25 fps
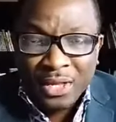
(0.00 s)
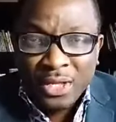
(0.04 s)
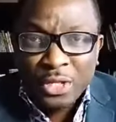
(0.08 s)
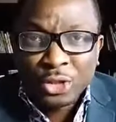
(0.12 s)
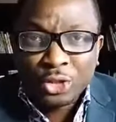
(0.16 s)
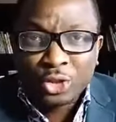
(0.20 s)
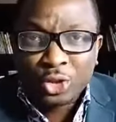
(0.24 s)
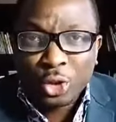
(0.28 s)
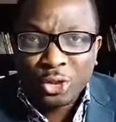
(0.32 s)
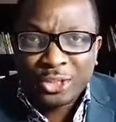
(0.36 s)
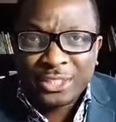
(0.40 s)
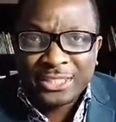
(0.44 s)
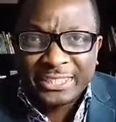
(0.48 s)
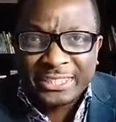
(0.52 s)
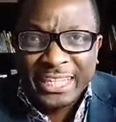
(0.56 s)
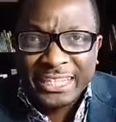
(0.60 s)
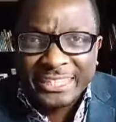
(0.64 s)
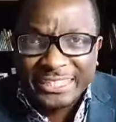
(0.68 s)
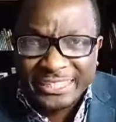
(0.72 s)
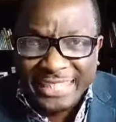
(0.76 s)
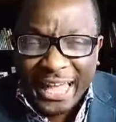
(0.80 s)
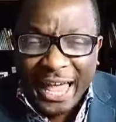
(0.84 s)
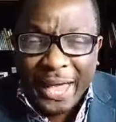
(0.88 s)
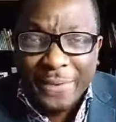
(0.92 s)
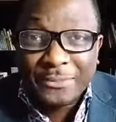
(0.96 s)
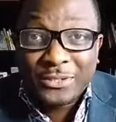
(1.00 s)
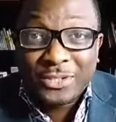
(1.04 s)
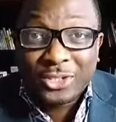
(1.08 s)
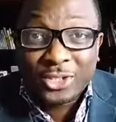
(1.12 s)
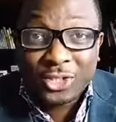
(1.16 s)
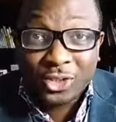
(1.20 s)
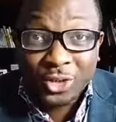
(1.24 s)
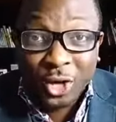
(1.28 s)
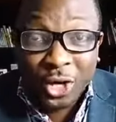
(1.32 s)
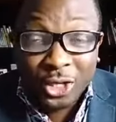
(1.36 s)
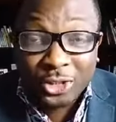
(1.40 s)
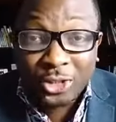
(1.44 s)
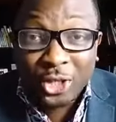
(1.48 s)
So systems,
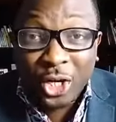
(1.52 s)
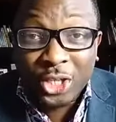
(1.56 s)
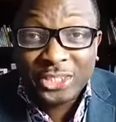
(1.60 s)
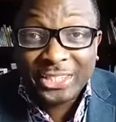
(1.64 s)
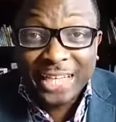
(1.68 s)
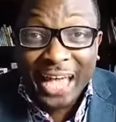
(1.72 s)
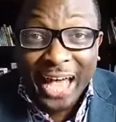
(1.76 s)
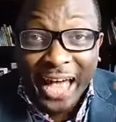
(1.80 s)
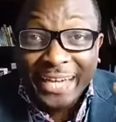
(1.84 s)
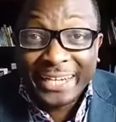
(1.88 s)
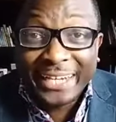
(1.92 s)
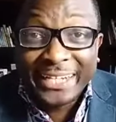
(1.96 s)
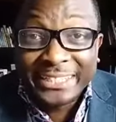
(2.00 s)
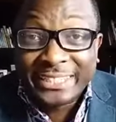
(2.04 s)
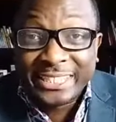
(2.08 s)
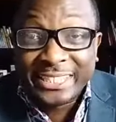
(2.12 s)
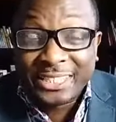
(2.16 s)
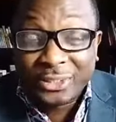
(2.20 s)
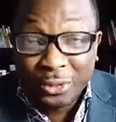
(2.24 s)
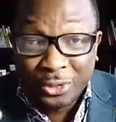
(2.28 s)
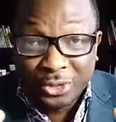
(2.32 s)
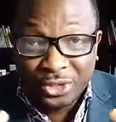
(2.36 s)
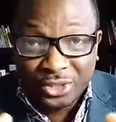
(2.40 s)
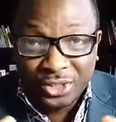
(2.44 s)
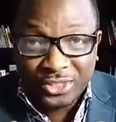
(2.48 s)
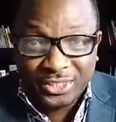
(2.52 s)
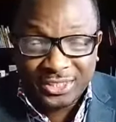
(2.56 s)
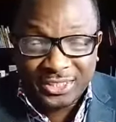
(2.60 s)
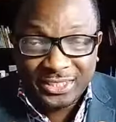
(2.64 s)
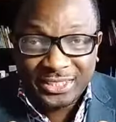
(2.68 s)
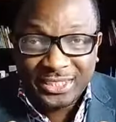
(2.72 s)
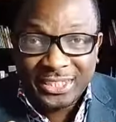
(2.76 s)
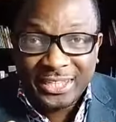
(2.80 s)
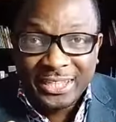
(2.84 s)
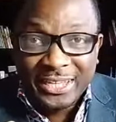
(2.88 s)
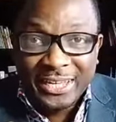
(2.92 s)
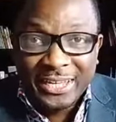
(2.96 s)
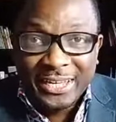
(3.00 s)
structures, and
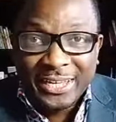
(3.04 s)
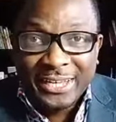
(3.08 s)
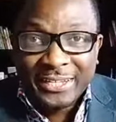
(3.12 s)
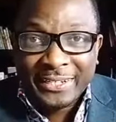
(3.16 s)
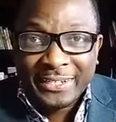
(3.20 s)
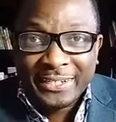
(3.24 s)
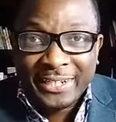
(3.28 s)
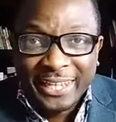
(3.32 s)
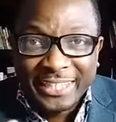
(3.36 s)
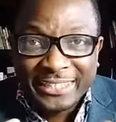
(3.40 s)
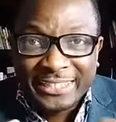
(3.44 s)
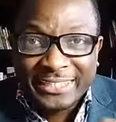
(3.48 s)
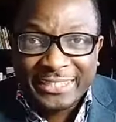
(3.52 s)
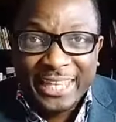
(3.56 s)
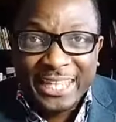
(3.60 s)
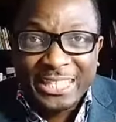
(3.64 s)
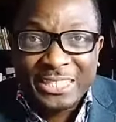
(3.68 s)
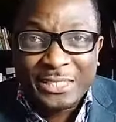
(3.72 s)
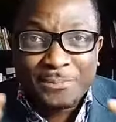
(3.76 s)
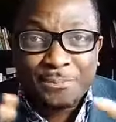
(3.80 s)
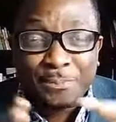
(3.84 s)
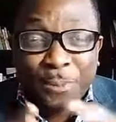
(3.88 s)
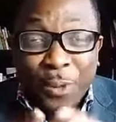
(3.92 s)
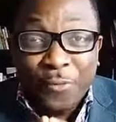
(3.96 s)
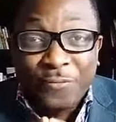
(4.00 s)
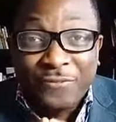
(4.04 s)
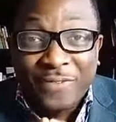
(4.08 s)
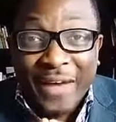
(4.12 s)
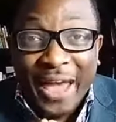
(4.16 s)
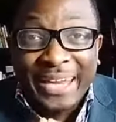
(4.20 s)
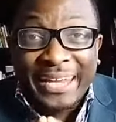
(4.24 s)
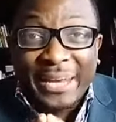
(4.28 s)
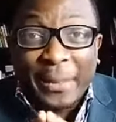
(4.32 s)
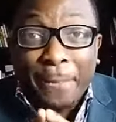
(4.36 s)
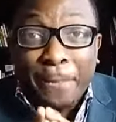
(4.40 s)
institutions, these things provide a